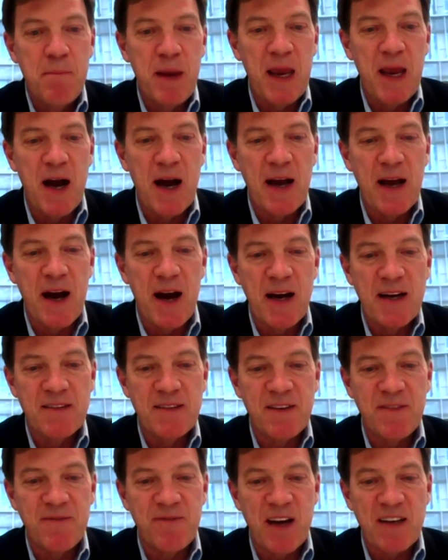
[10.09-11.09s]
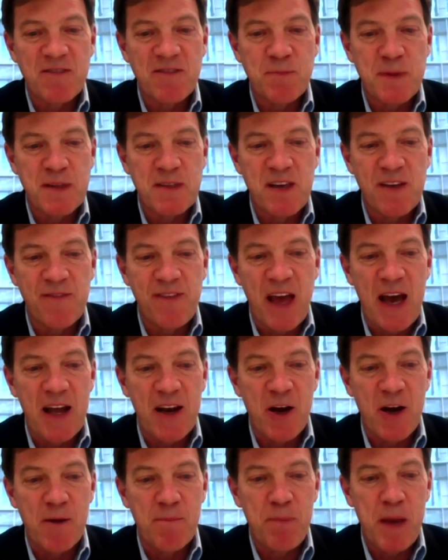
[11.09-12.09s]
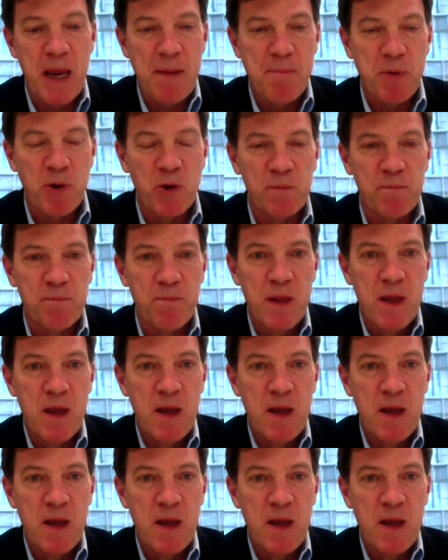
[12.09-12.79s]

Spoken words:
BII's investments have had on people.